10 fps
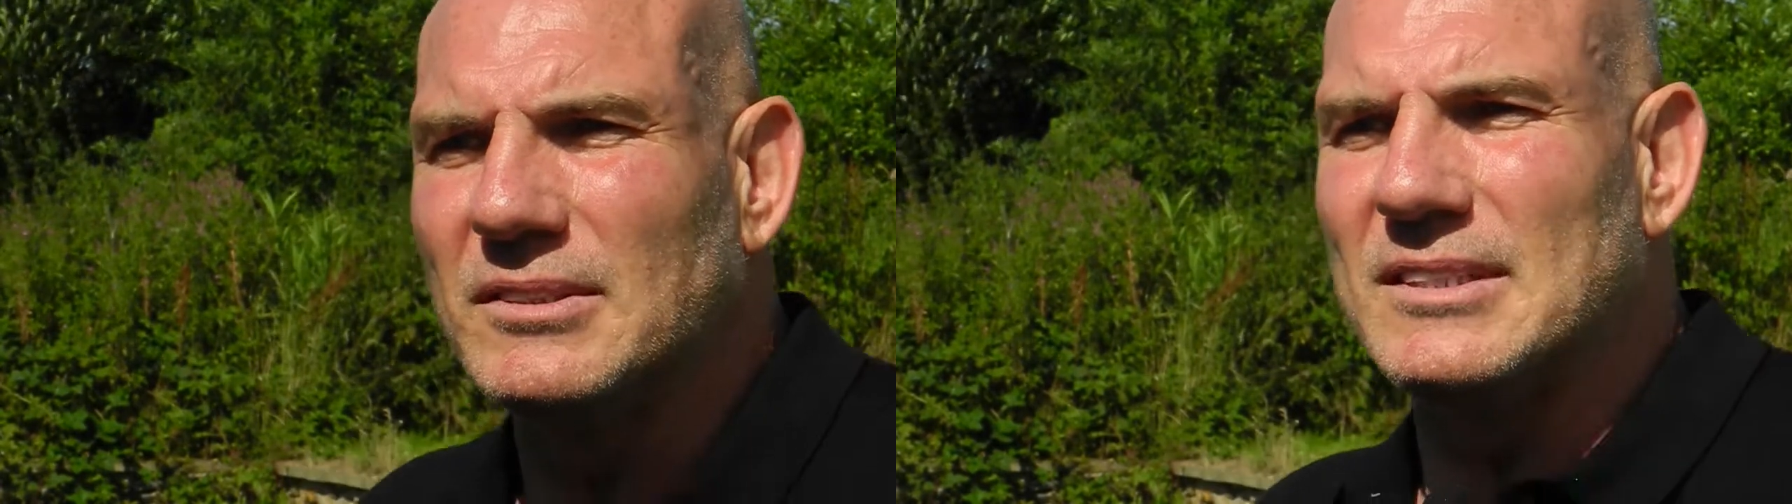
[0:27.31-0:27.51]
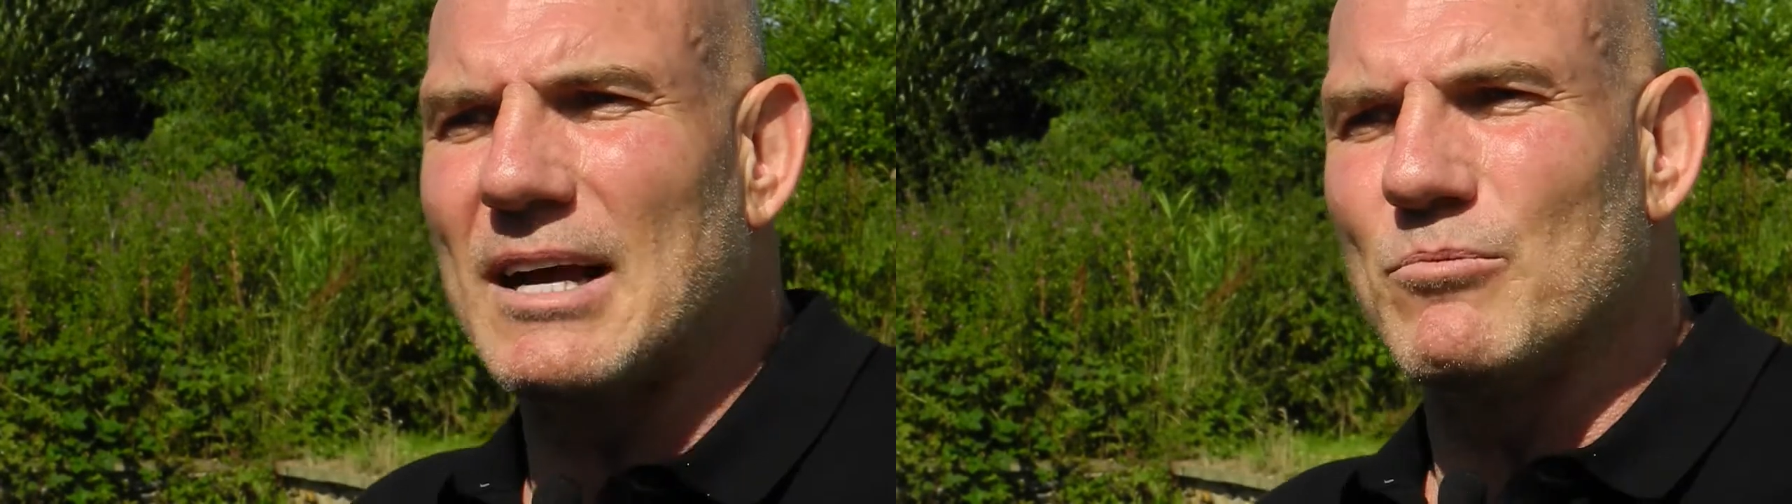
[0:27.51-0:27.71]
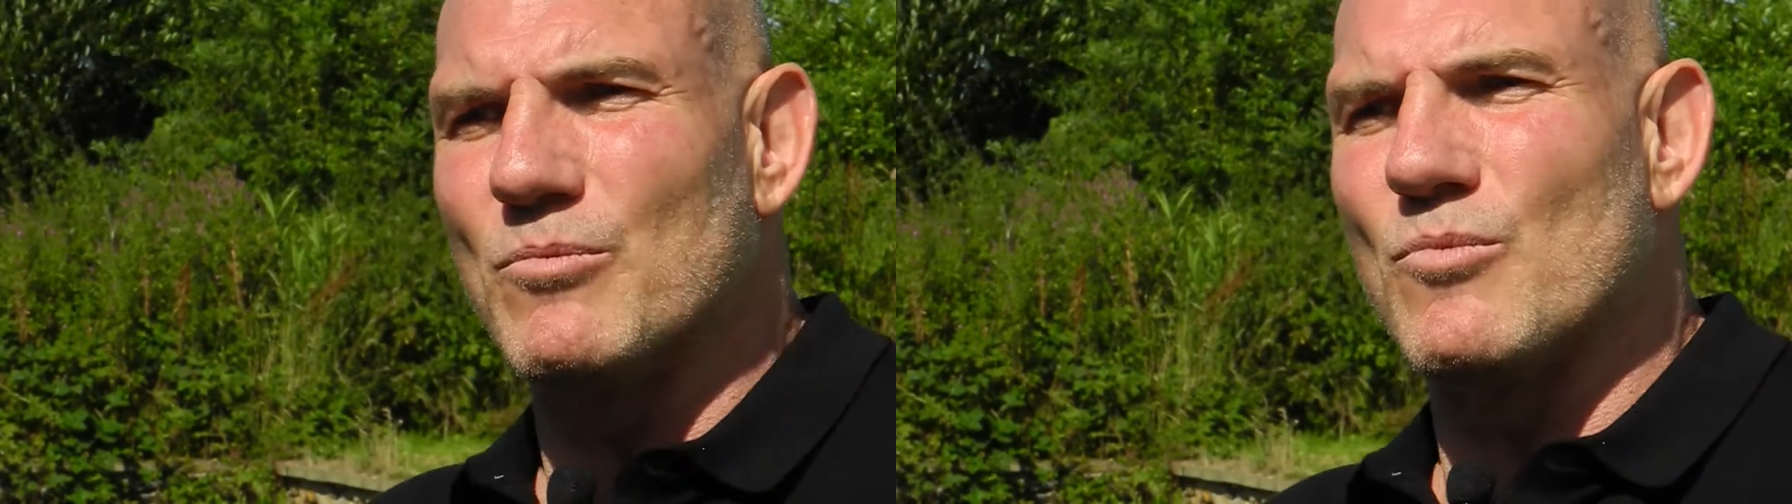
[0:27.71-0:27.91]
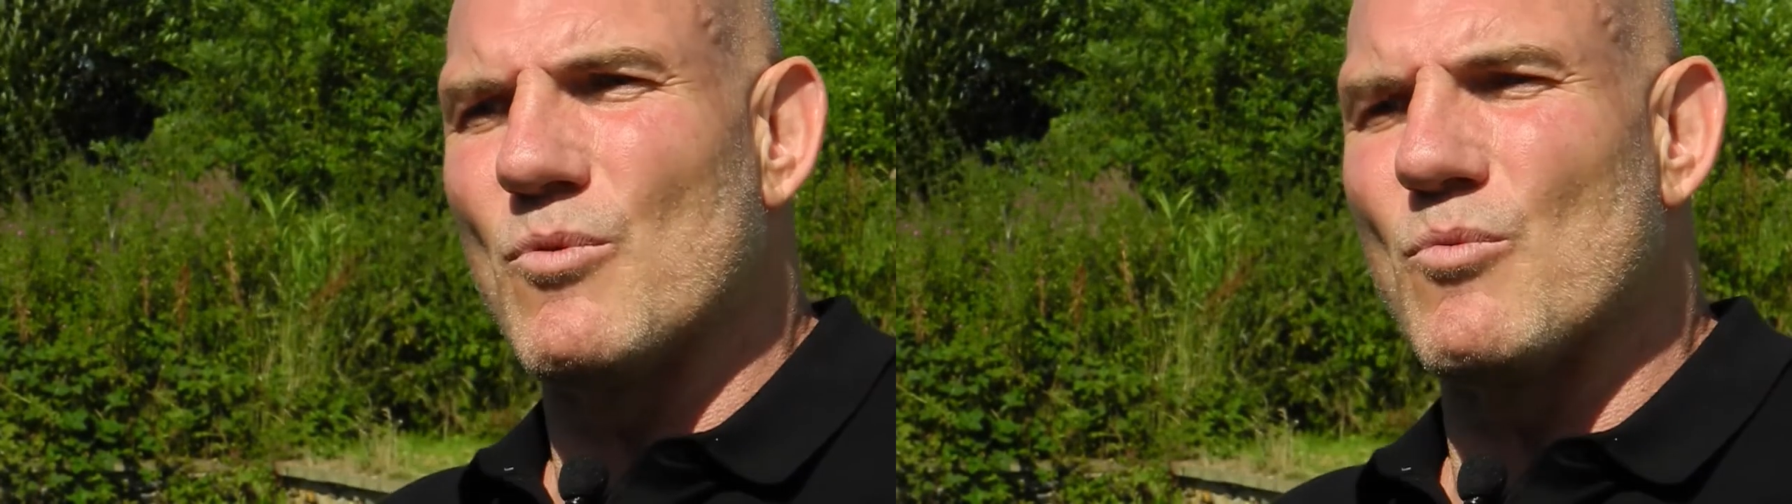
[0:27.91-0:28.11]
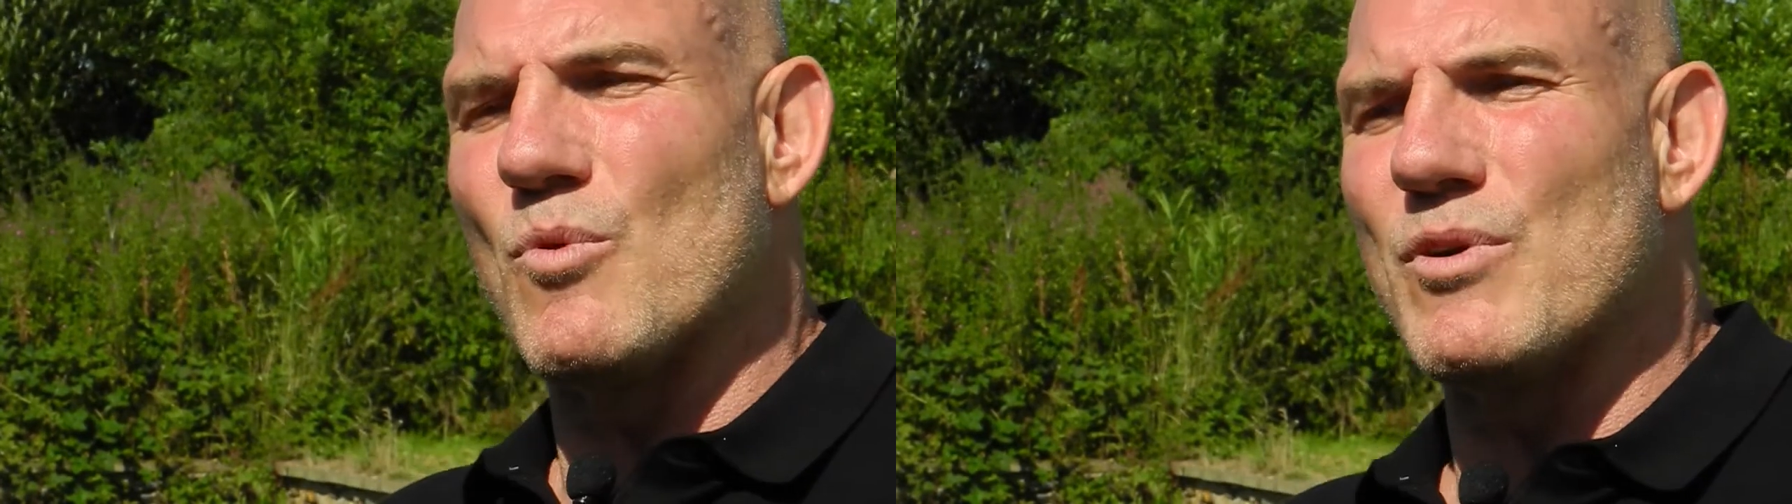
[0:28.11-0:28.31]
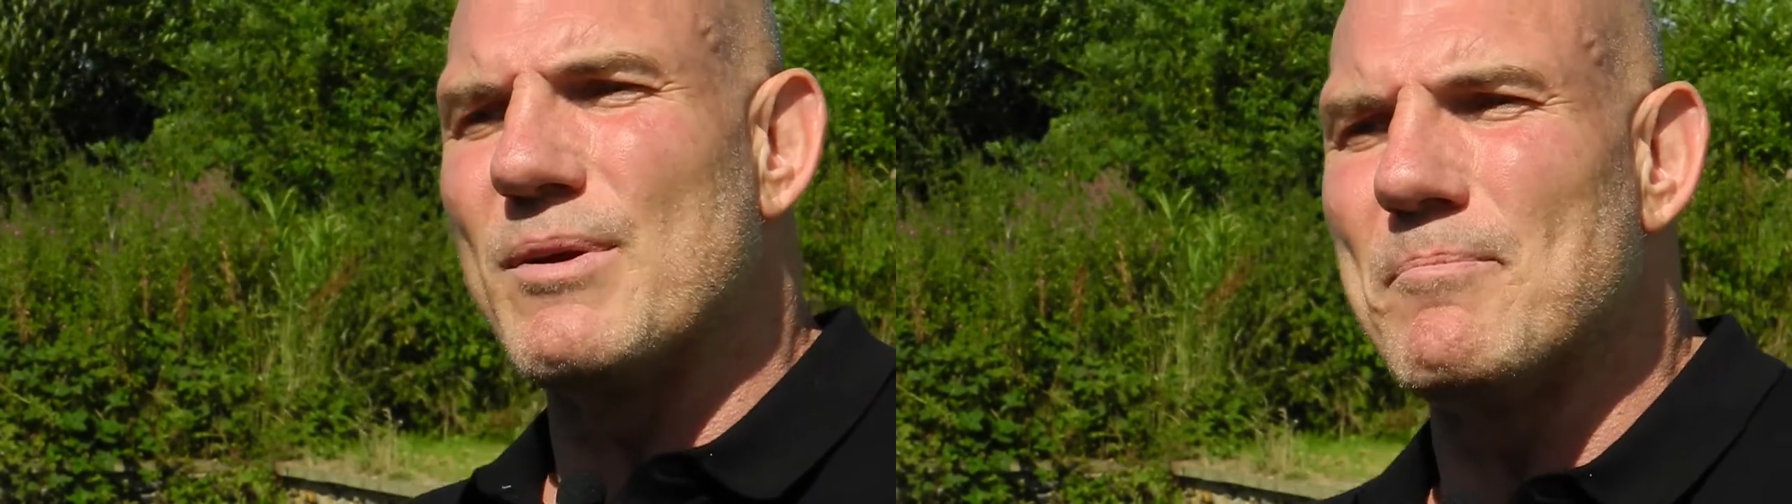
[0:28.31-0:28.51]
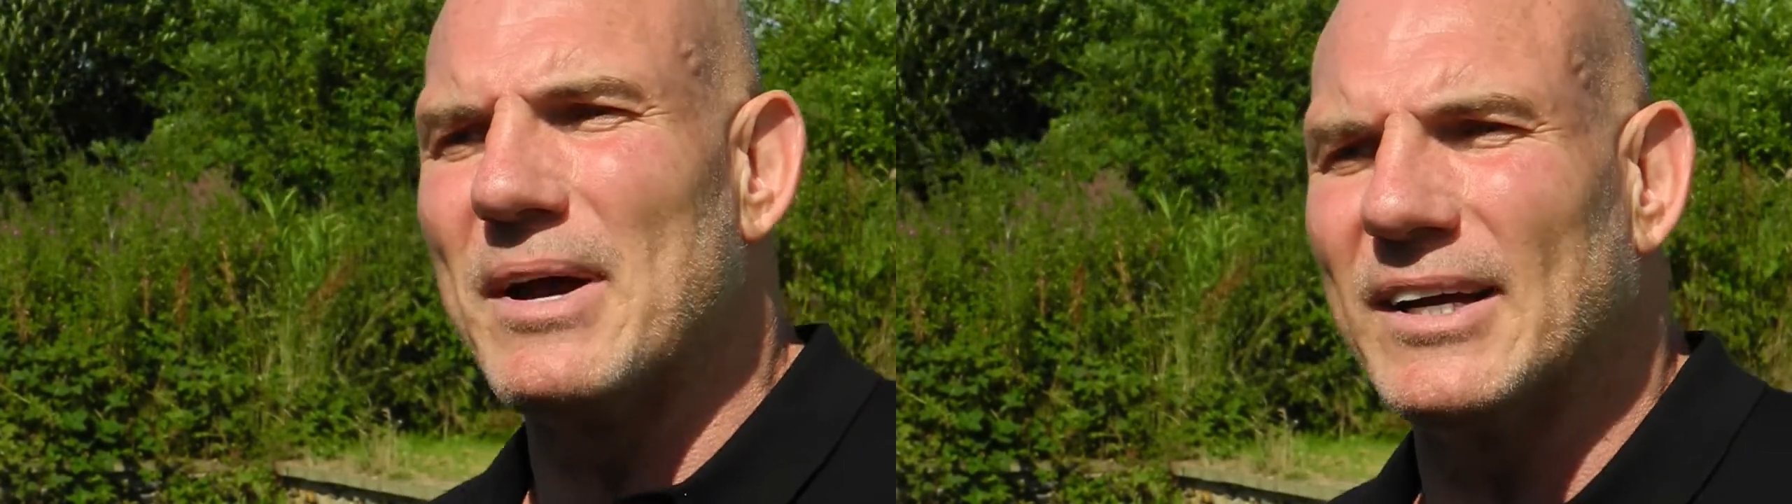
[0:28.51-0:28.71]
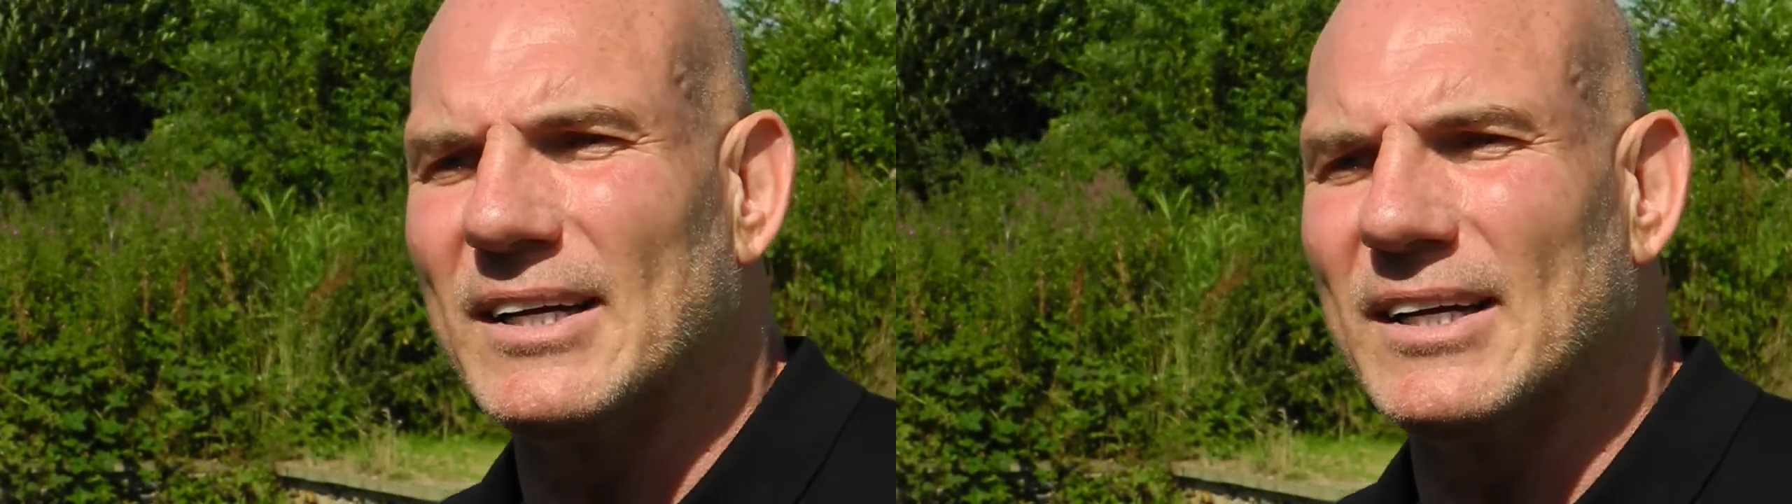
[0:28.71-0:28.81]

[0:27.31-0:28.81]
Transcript: then were in me,